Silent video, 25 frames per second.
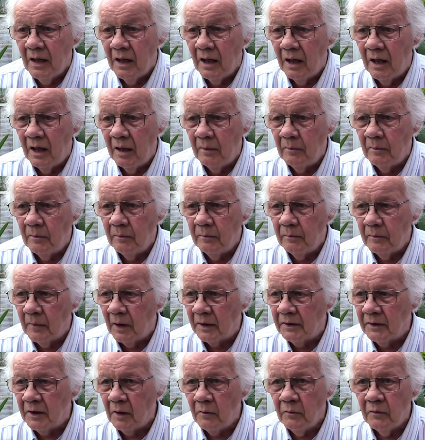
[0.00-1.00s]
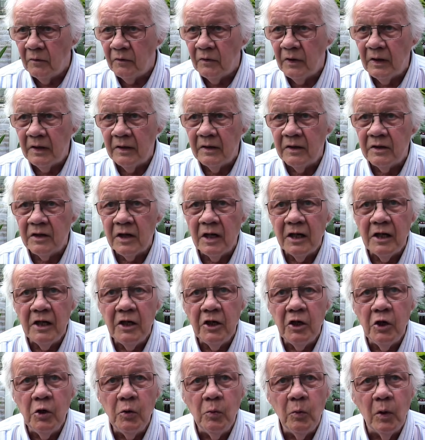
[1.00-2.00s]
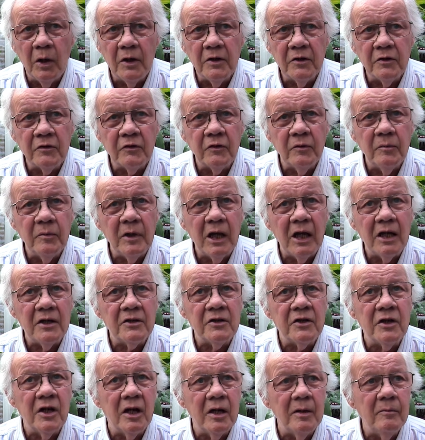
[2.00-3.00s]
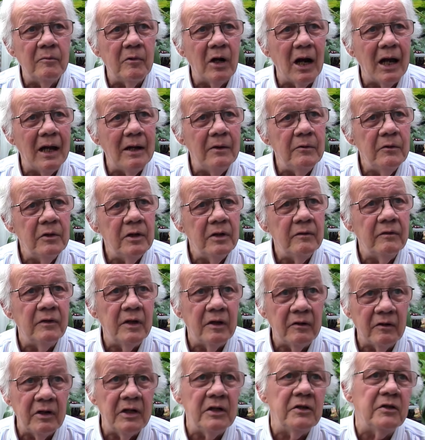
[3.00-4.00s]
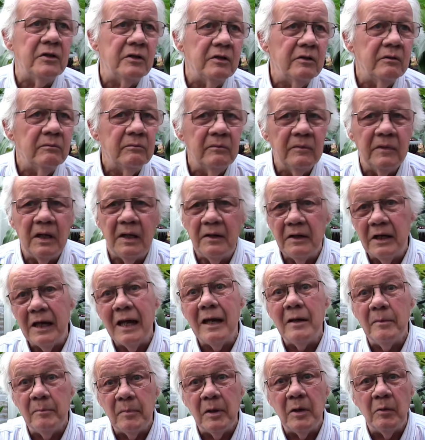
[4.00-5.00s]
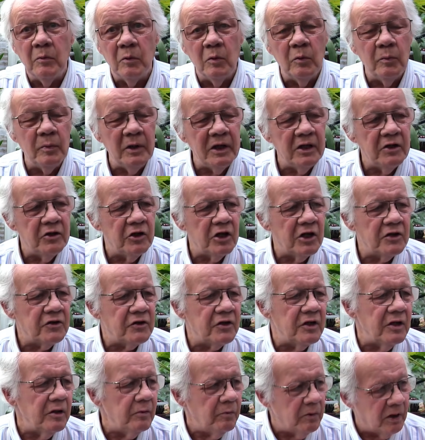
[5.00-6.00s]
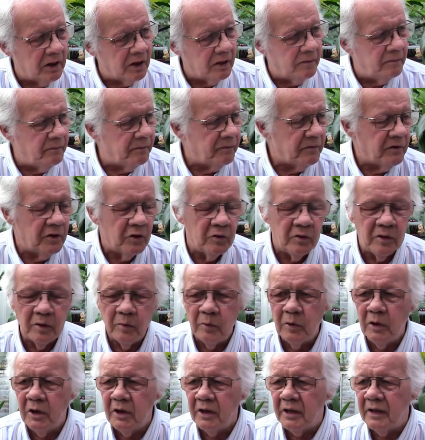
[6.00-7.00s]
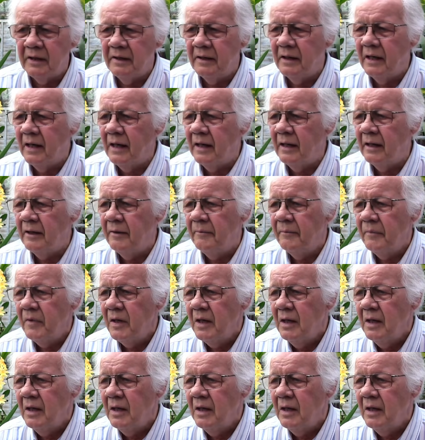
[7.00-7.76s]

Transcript: I don't think there's any new ones from last time round. If there is, then the end bit will be adjusted when I'm doing the work in there.